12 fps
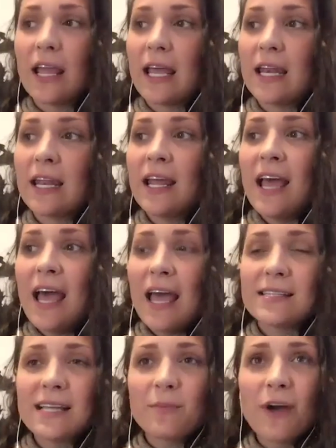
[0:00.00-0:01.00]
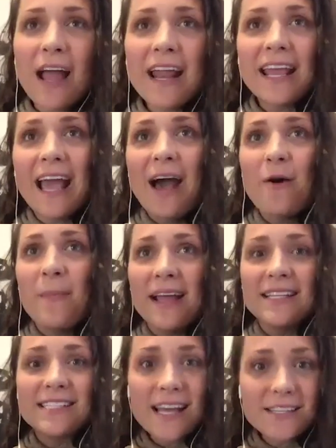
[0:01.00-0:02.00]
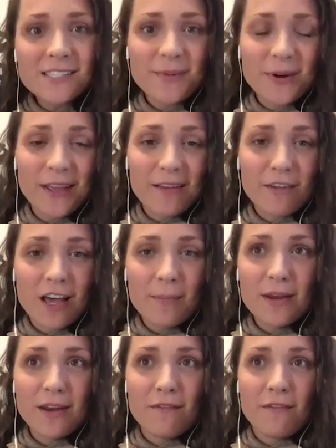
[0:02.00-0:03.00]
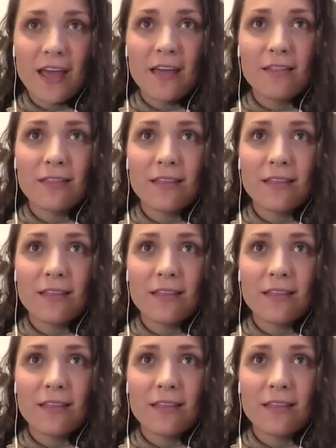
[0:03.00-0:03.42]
And as I'm writing out my testimony of coming to faith,